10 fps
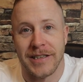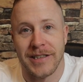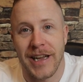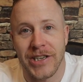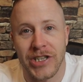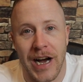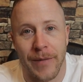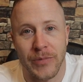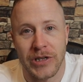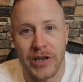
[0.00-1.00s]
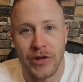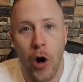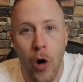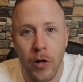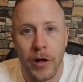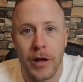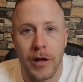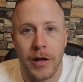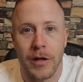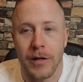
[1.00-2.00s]
isn't that shop just like
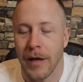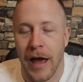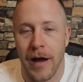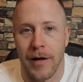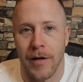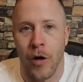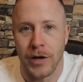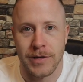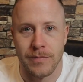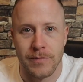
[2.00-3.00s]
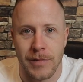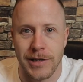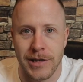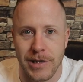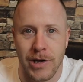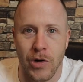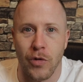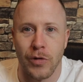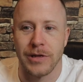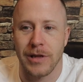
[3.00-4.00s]
totally awesome? It's just the
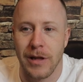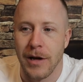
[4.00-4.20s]
coolest.